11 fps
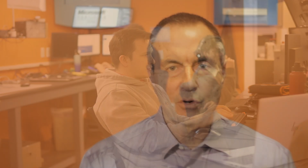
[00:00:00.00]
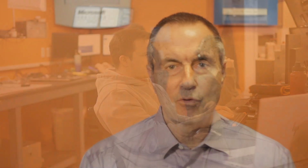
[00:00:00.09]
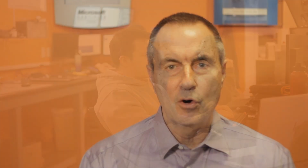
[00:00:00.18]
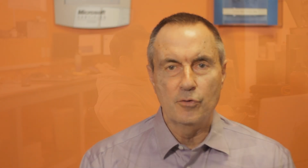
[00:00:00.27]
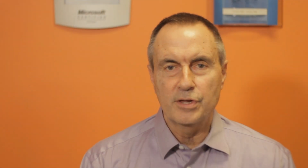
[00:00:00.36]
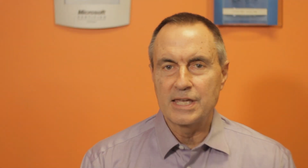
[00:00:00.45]

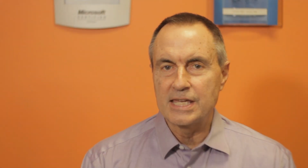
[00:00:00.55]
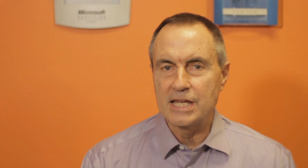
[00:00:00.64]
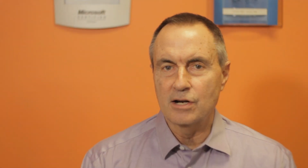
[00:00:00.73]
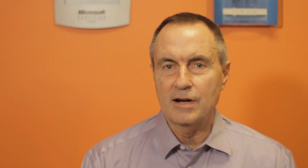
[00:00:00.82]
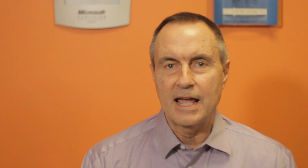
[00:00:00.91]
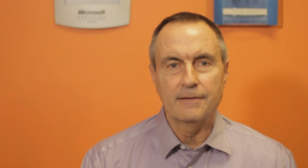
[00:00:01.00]
growth
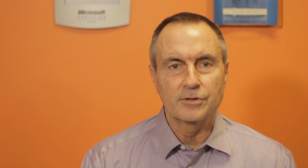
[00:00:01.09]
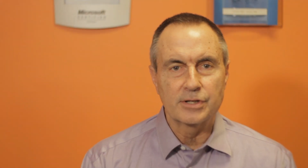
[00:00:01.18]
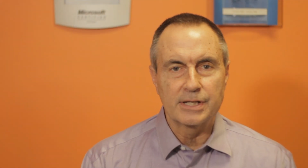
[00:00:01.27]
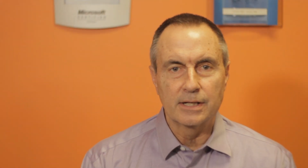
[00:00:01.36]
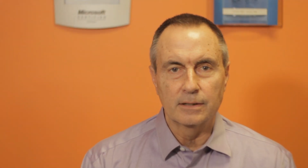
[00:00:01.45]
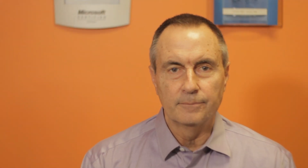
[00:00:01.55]
year after
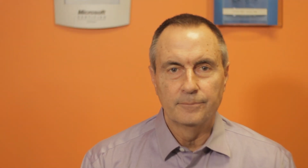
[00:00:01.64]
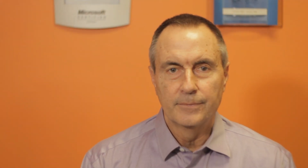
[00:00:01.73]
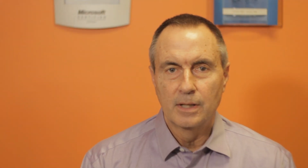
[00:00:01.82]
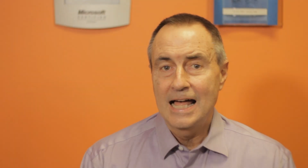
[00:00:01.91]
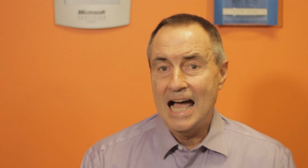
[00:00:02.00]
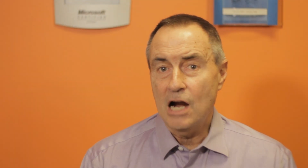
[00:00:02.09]
year.
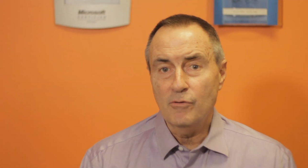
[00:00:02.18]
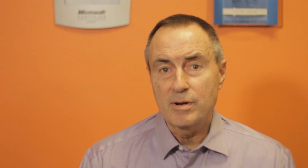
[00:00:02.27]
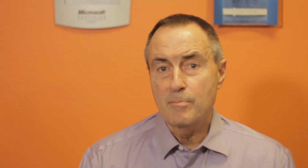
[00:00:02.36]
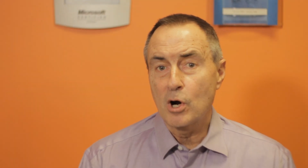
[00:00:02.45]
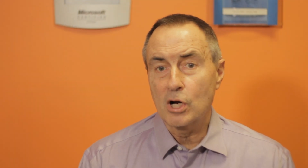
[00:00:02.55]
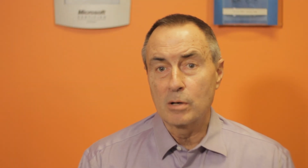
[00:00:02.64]
Our
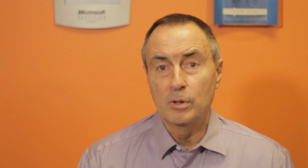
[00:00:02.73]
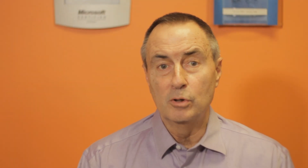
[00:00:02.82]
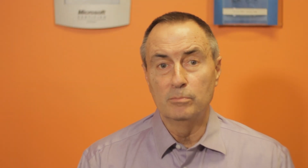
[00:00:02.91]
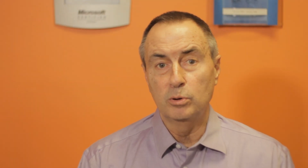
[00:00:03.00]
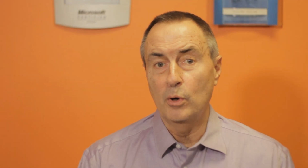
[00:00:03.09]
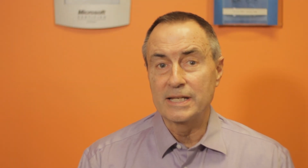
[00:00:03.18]
remarkable
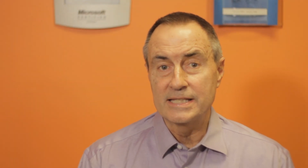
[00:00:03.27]
employee